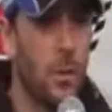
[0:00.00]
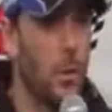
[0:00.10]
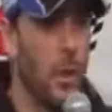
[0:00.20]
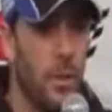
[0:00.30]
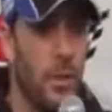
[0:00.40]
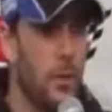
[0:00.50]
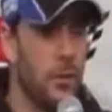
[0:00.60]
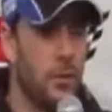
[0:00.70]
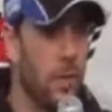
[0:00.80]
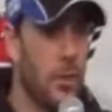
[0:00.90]
no way I thought
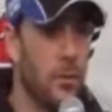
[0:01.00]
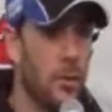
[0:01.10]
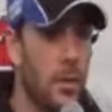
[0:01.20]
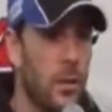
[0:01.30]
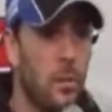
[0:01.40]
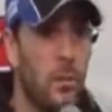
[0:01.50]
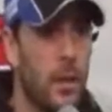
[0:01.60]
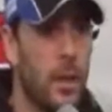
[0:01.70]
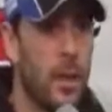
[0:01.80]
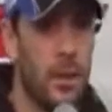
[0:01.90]
this track would be one
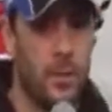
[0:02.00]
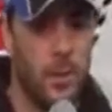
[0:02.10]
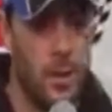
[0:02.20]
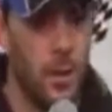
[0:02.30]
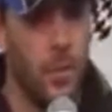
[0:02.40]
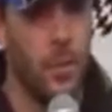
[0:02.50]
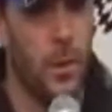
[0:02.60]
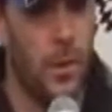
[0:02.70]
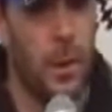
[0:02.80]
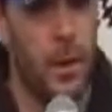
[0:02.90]
that I liked. But